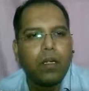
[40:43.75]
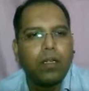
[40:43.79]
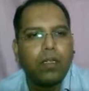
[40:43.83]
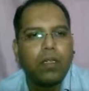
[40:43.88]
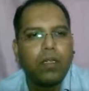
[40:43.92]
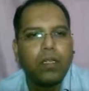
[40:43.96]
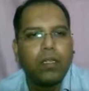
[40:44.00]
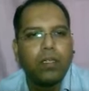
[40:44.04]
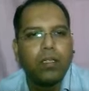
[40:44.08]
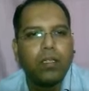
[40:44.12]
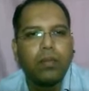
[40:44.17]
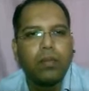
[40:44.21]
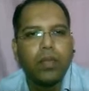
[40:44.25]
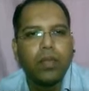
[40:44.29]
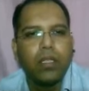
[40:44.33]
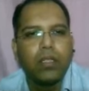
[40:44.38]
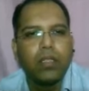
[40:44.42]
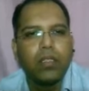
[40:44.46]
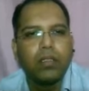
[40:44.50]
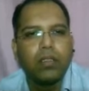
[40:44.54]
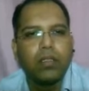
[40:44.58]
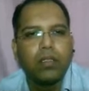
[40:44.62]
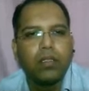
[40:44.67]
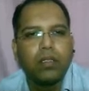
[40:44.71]
Tinea
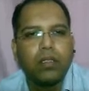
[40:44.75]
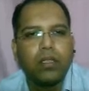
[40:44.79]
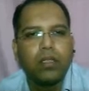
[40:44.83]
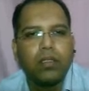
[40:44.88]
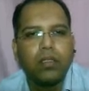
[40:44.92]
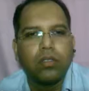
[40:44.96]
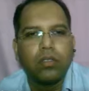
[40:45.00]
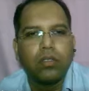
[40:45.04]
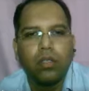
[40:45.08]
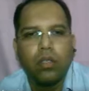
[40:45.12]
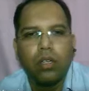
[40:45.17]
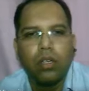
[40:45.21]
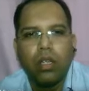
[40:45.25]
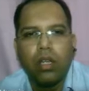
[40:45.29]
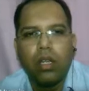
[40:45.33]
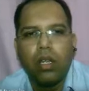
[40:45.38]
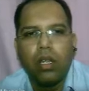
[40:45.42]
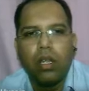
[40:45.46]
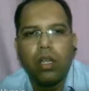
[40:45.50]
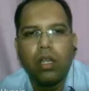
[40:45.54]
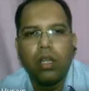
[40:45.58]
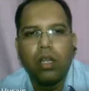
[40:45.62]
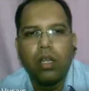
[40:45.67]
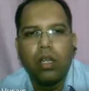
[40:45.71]
pedis is
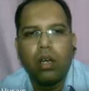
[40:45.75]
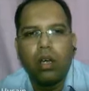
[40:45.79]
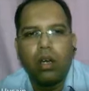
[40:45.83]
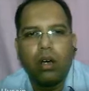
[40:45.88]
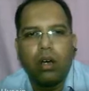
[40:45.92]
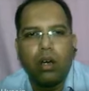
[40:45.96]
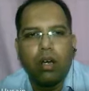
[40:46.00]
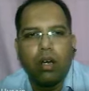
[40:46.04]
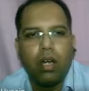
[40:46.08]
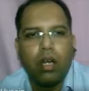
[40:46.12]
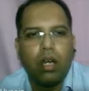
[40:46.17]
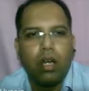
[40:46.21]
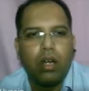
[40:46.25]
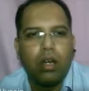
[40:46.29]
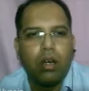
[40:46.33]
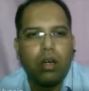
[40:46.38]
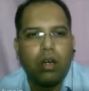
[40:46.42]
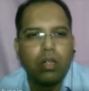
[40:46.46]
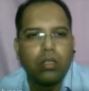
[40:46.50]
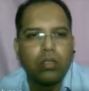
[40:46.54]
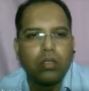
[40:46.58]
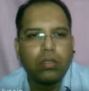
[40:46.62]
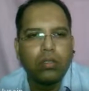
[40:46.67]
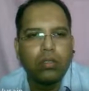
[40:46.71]

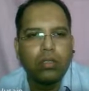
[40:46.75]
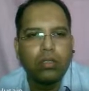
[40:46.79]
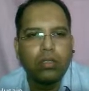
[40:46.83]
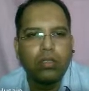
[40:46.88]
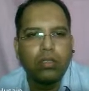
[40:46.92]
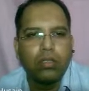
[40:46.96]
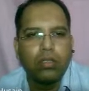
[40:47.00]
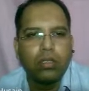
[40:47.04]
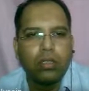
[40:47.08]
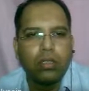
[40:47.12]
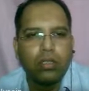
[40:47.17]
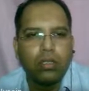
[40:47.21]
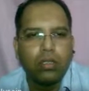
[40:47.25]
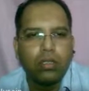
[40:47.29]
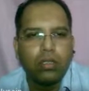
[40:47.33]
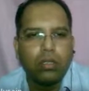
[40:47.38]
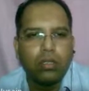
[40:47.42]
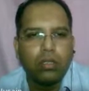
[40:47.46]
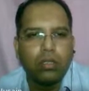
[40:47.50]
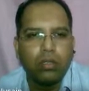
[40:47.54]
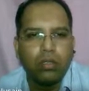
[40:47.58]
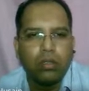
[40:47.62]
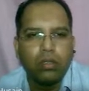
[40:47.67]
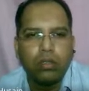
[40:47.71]
also
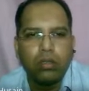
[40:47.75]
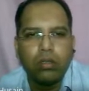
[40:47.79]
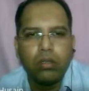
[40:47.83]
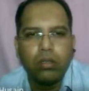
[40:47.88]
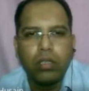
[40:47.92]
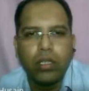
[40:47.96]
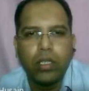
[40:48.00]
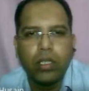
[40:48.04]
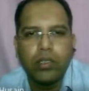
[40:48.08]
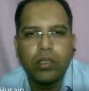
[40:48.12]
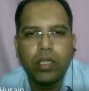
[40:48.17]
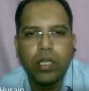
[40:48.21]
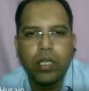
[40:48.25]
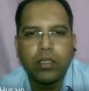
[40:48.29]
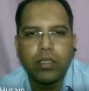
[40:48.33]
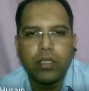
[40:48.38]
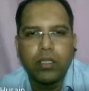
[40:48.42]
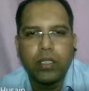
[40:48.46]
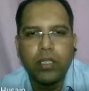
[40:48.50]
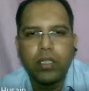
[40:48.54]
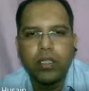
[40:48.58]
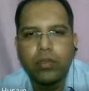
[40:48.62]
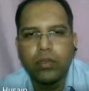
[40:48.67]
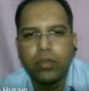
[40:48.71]
known as
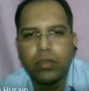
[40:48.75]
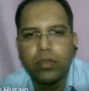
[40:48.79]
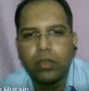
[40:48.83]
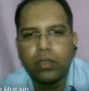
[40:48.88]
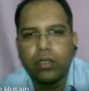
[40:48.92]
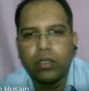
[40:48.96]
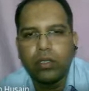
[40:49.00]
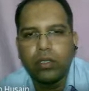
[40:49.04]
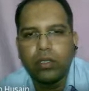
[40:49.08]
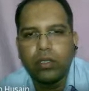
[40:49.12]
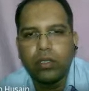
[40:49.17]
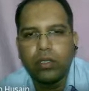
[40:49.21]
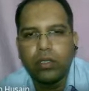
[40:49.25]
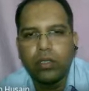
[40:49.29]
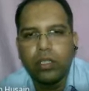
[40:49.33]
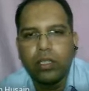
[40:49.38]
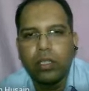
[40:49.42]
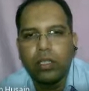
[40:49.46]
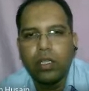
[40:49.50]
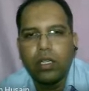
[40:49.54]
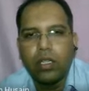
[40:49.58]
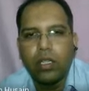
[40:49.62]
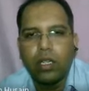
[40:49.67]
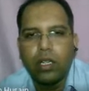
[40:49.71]
athlete's foot,
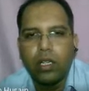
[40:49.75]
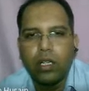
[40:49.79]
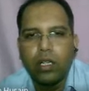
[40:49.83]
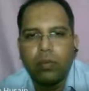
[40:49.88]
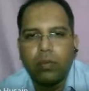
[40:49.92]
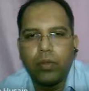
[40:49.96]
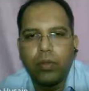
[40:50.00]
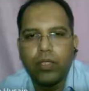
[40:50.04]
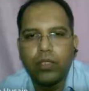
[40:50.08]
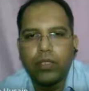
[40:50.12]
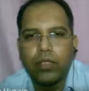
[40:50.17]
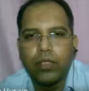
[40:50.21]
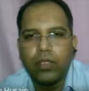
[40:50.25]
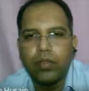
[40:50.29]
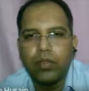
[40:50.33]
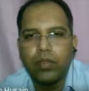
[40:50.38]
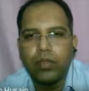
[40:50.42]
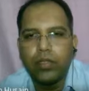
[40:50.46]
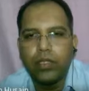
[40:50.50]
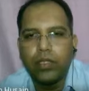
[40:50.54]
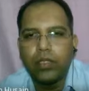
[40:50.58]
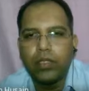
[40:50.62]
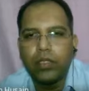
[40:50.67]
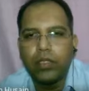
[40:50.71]
present
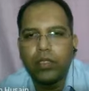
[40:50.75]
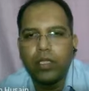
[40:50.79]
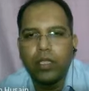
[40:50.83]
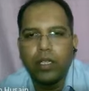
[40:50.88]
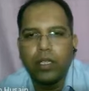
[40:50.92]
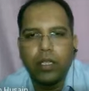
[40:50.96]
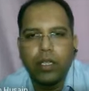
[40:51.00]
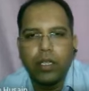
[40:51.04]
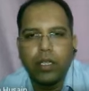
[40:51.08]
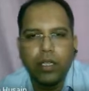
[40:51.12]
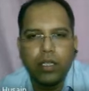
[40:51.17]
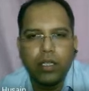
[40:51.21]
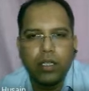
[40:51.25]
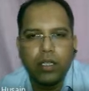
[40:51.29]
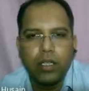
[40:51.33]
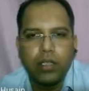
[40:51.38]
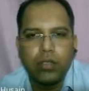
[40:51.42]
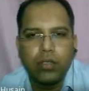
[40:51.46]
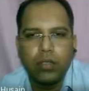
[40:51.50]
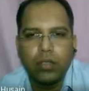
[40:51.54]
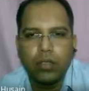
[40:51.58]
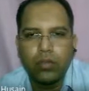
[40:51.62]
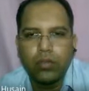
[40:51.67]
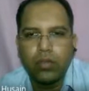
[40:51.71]
with
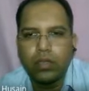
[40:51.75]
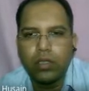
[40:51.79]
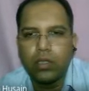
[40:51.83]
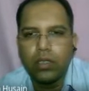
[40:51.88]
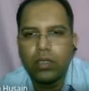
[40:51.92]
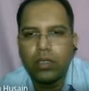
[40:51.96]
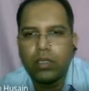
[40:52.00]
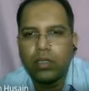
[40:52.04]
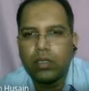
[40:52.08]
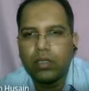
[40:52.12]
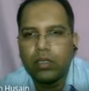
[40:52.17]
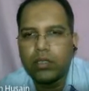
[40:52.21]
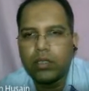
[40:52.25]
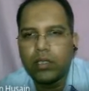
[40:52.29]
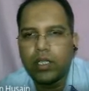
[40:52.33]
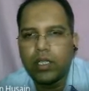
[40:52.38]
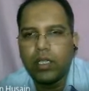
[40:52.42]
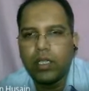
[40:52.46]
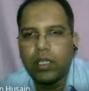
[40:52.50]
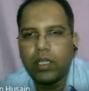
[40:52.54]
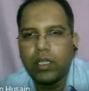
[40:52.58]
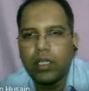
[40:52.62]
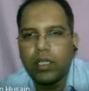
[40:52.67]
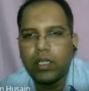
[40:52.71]
areas of
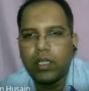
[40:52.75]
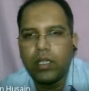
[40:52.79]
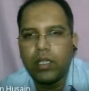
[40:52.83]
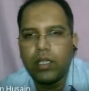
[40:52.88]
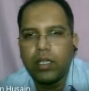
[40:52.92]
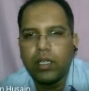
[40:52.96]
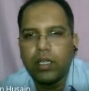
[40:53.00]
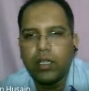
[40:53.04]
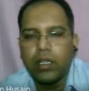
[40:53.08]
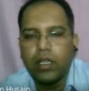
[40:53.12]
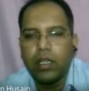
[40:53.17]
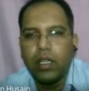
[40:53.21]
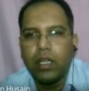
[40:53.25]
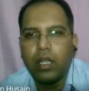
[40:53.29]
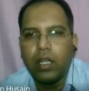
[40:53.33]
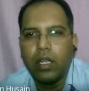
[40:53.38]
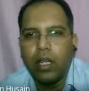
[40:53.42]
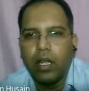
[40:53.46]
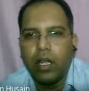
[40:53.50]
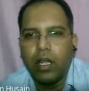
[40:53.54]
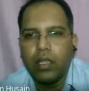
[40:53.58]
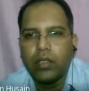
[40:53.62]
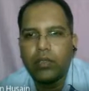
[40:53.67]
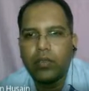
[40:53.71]
scaling
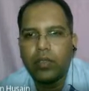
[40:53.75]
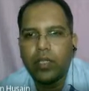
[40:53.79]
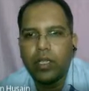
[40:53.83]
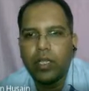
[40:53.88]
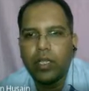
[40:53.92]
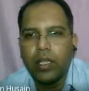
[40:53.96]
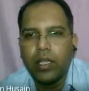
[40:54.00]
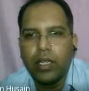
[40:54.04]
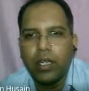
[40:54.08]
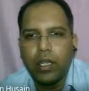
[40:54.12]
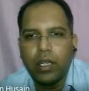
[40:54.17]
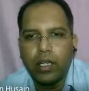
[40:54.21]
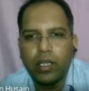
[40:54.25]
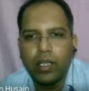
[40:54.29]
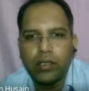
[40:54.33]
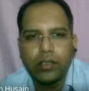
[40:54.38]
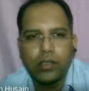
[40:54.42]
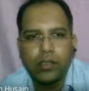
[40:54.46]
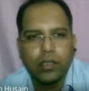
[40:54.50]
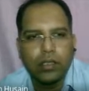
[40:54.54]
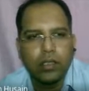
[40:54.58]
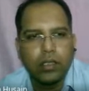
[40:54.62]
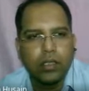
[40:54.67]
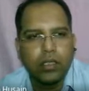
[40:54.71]
as well as
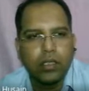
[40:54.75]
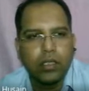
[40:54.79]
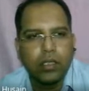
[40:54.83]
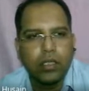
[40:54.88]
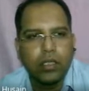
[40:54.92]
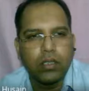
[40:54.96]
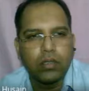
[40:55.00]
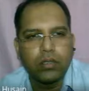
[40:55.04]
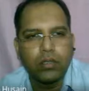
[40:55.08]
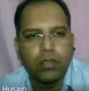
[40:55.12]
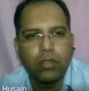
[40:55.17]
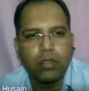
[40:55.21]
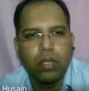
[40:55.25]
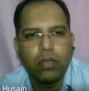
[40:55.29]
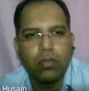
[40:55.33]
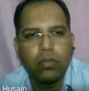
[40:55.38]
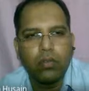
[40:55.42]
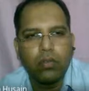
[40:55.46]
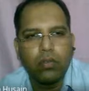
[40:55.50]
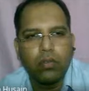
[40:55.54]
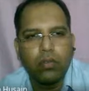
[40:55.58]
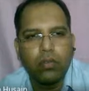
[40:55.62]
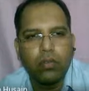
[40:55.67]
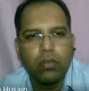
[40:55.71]
the
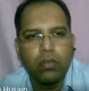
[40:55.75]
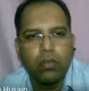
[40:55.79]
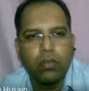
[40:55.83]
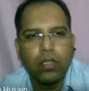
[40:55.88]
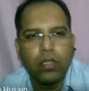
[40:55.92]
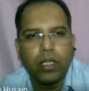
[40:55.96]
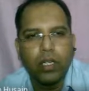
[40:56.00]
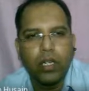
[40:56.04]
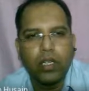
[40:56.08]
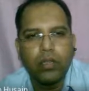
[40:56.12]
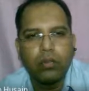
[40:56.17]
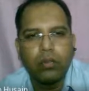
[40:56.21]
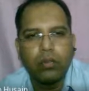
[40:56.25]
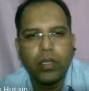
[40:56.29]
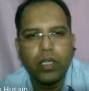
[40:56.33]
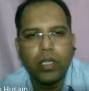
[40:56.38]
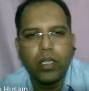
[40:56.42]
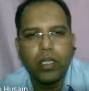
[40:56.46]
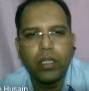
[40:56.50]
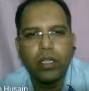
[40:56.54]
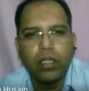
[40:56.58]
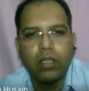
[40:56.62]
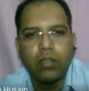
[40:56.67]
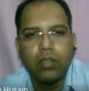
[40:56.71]
softening and
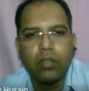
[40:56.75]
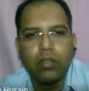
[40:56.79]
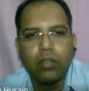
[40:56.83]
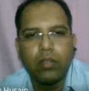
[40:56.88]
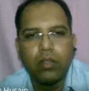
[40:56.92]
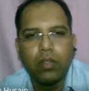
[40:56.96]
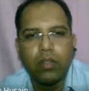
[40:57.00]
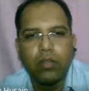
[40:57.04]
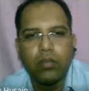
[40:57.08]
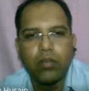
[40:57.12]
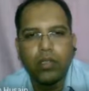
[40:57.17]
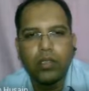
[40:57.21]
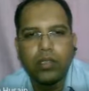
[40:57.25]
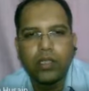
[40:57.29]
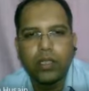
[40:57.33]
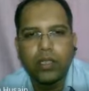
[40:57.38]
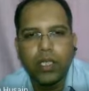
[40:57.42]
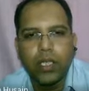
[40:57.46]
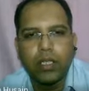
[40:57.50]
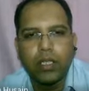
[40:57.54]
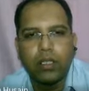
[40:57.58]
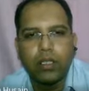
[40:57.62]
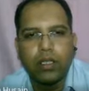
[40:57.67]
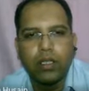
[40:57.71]
breaking of the
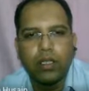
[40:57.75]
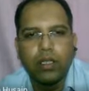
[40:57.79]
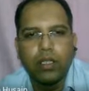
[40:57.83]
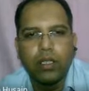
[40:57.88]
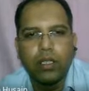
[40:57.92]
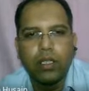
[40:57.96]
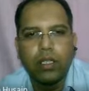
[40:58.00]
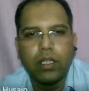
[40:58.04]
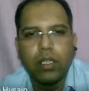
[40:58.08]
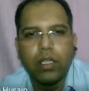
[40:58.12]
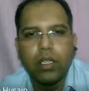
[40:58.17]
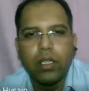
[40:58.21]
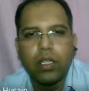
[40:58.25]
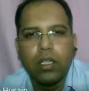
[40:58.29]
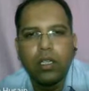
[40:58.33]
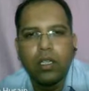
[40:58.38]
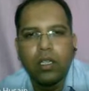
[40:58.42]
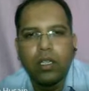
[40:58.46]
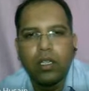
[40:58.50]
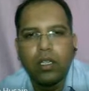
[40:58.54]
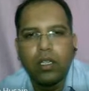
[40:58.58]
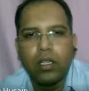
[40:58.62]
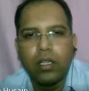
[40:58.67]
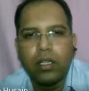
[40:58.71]
skin
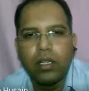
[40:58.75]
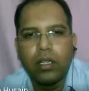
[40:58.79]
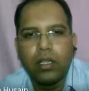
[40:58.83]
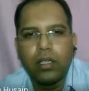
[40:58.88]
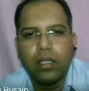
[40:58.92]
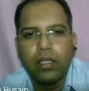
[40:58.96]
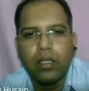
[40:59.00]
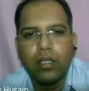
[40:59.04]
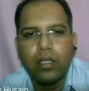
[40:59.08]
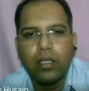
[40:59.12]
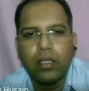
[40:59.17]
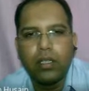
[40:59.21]
in